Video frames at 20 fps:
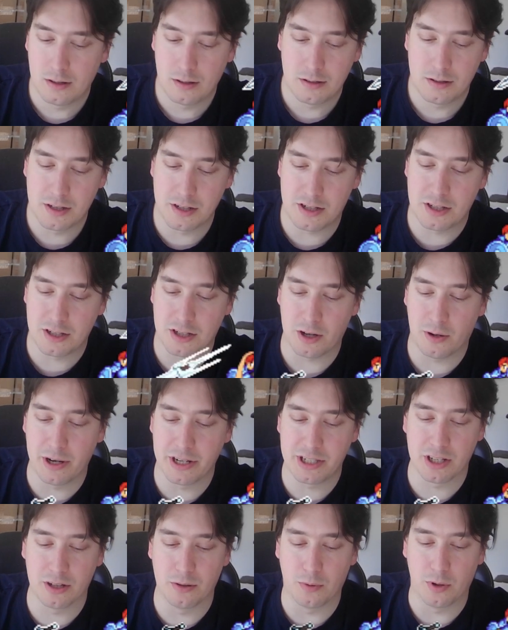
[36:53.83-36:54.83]
This is
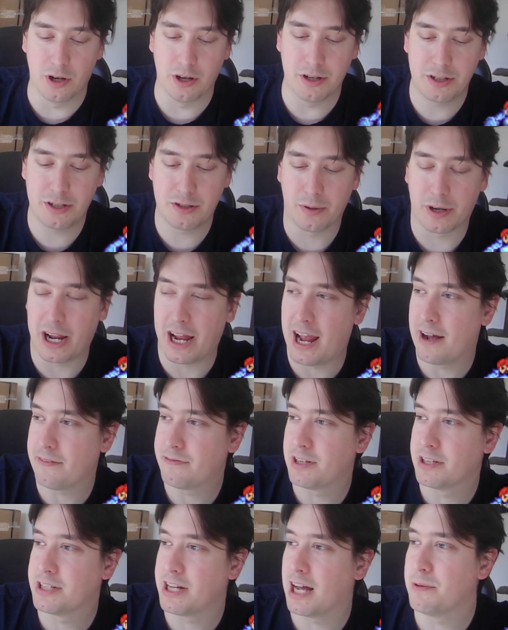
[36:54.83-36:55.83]
always the worst when I have
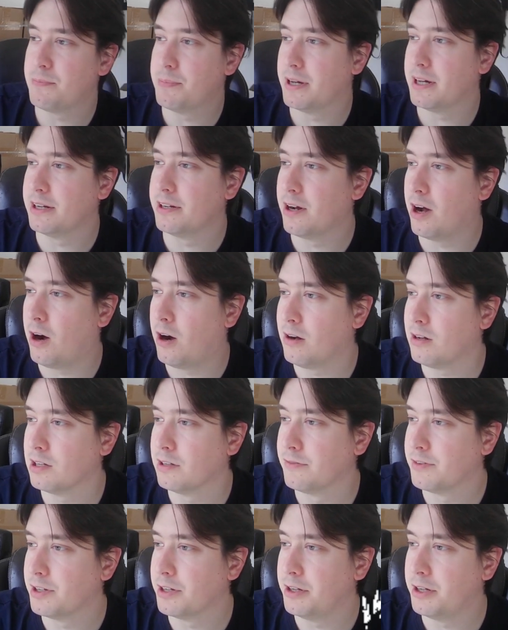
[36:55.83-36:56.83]
to type in all
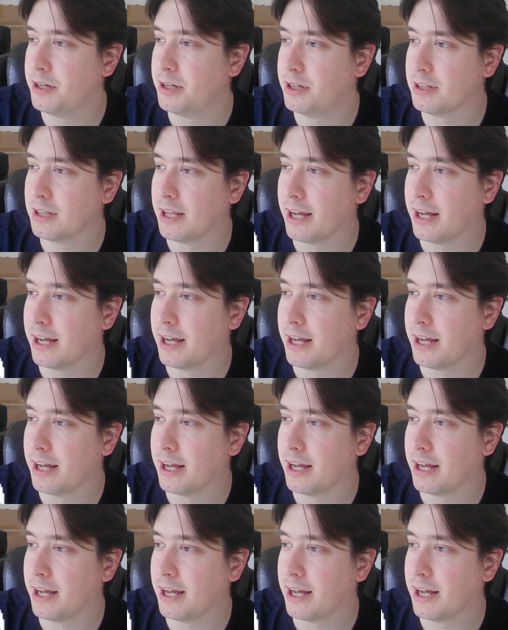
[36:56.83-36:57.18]
of the